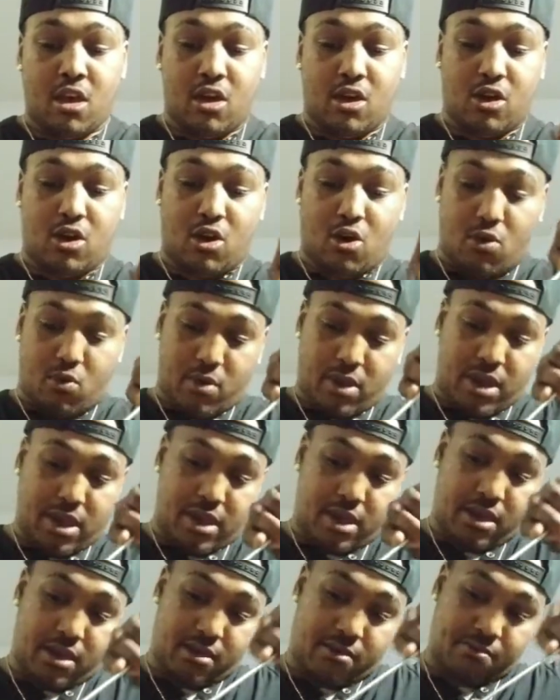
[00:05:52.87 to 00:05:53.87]
go
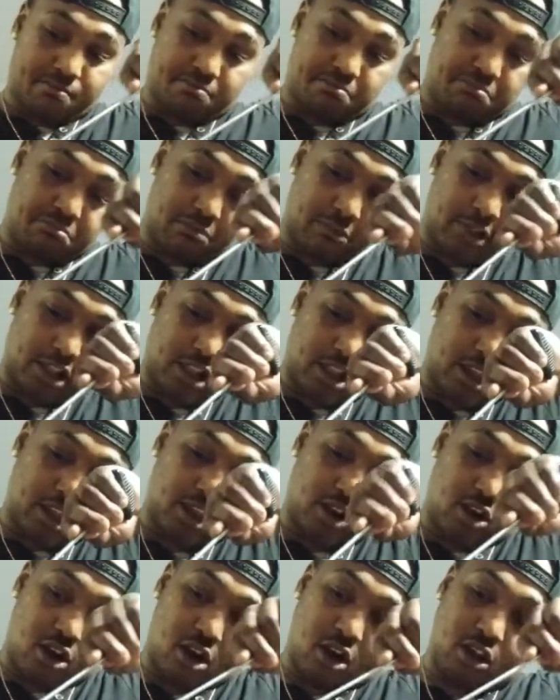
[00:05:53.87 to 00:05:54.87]
in,
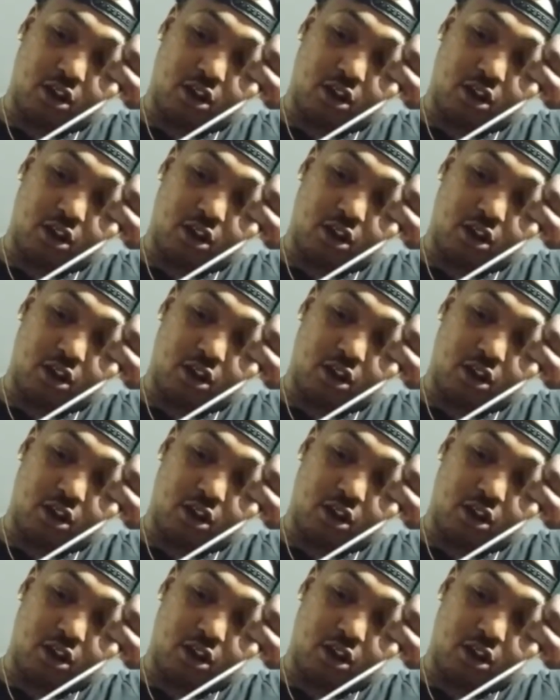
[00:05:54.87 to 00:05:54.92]
clean all